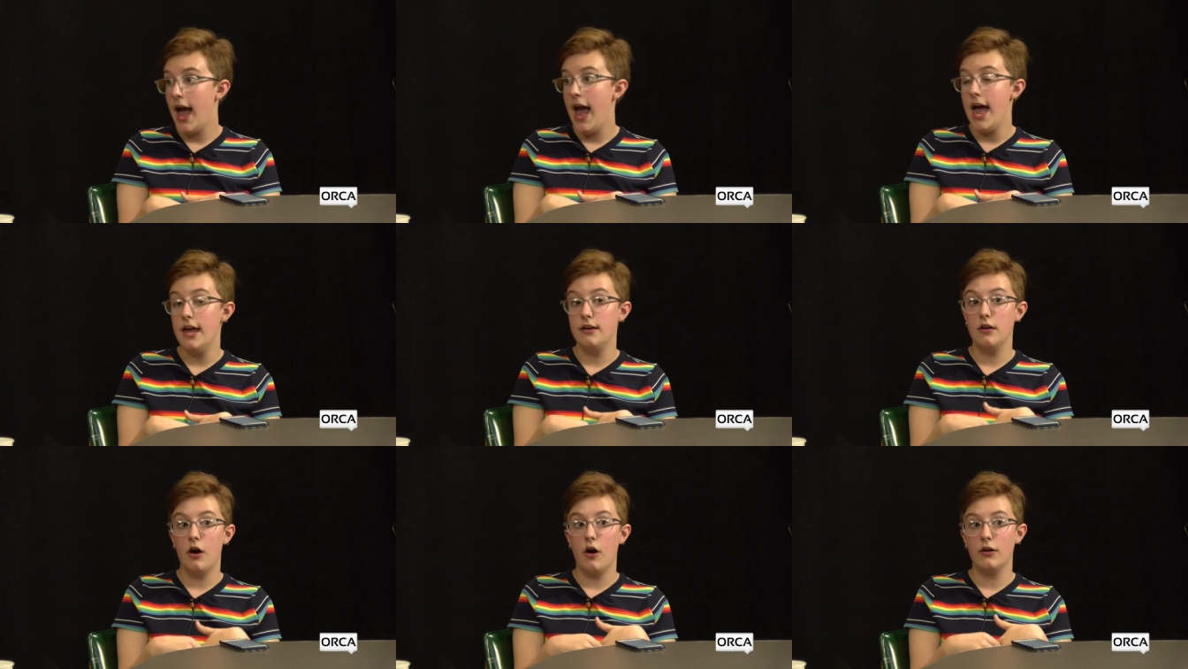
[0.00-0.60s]

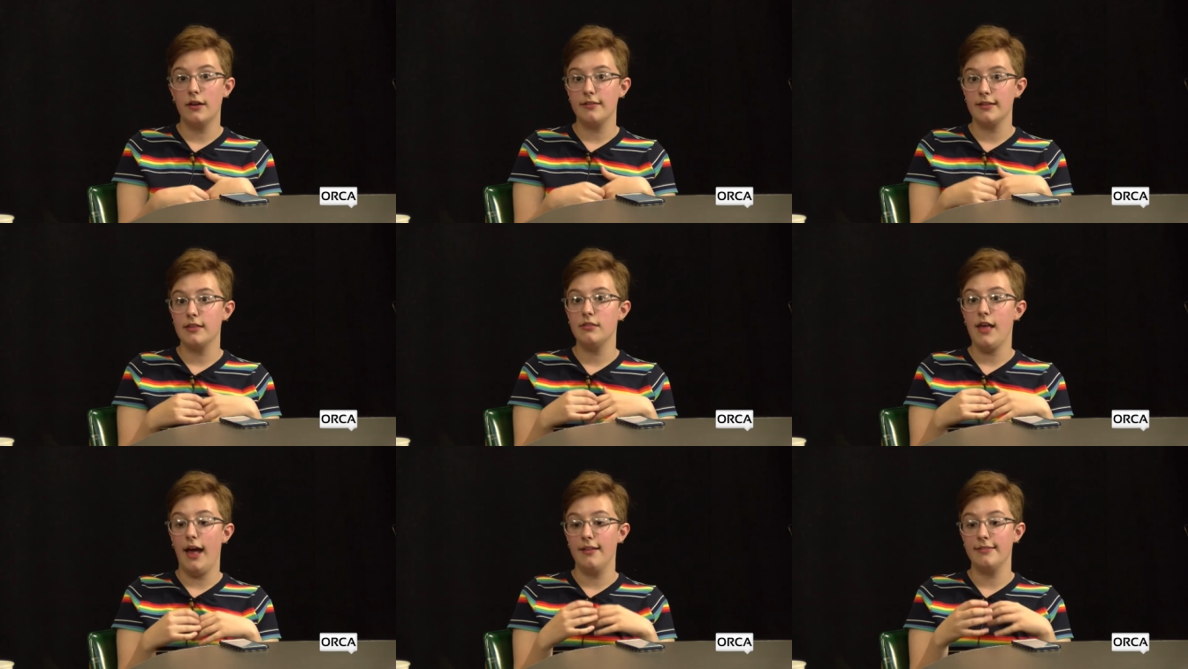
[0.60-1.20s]
and
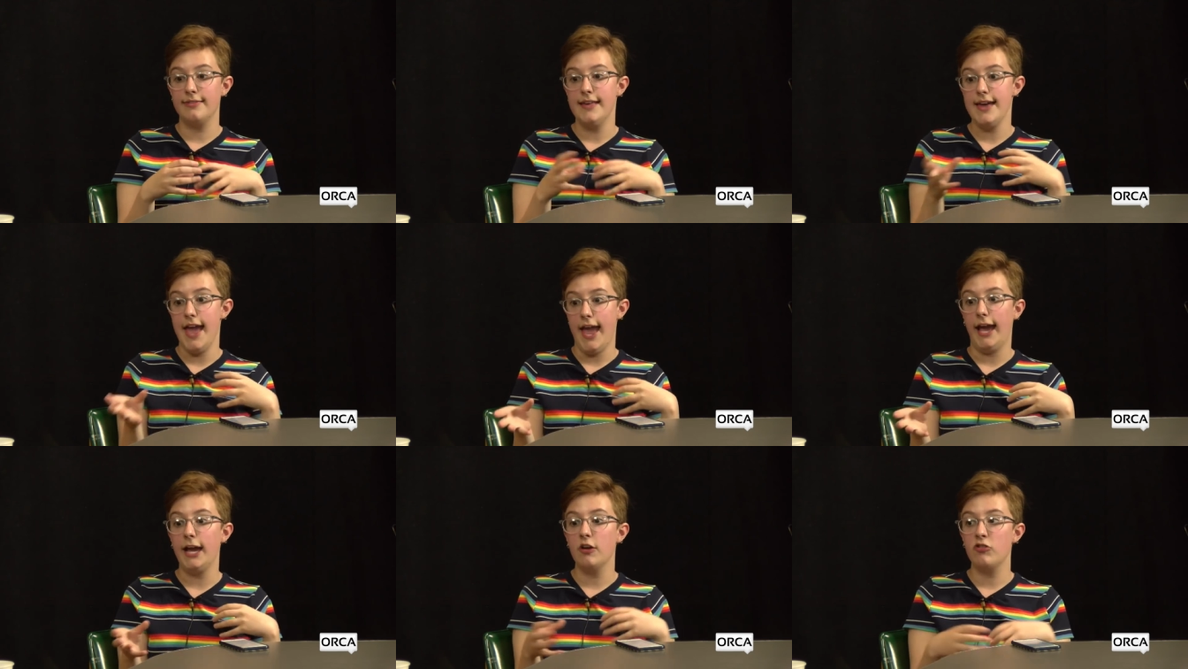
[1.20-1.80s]
honestly, as they
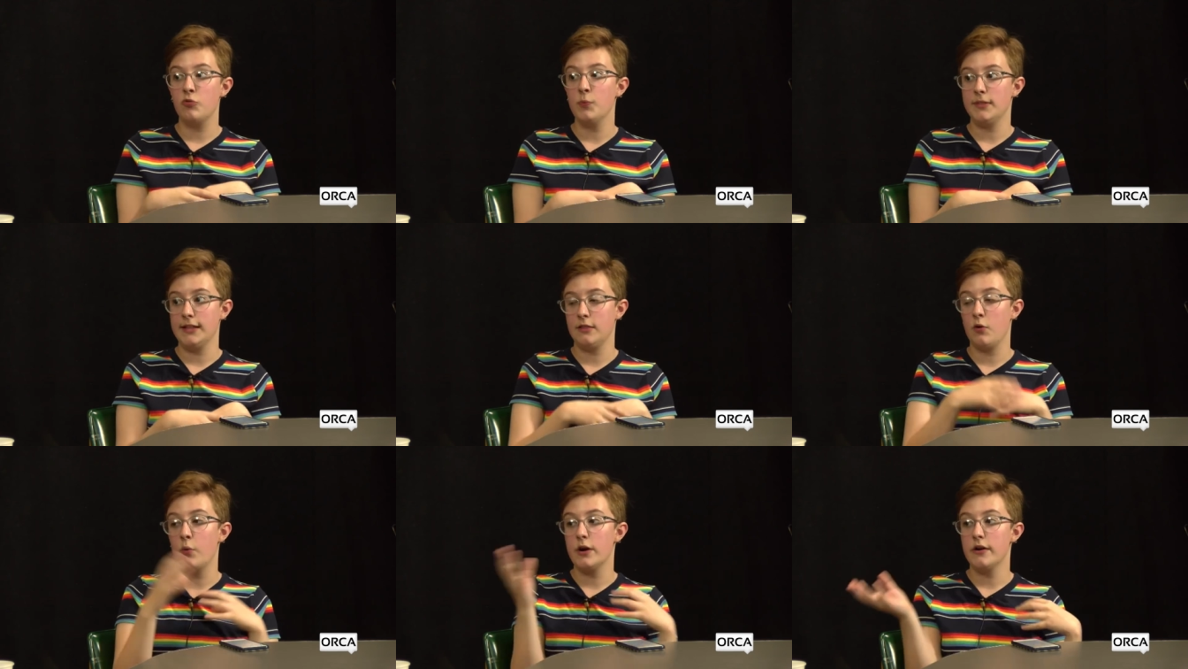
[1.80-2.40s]
aged with like
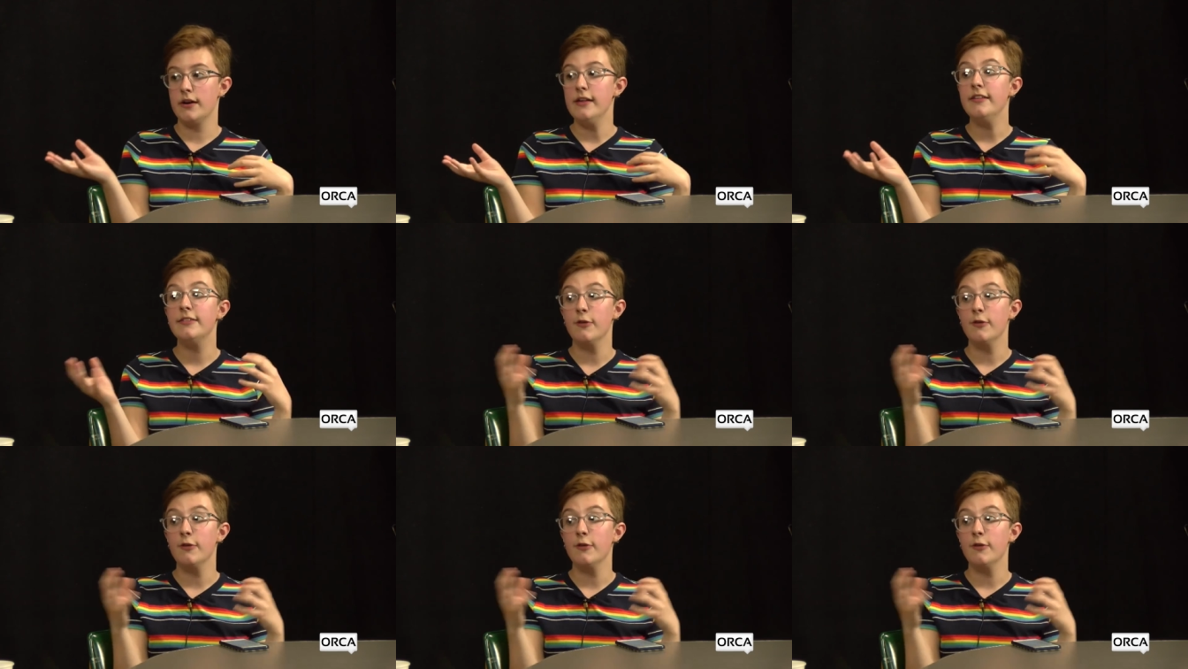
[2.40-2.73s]
the queerness,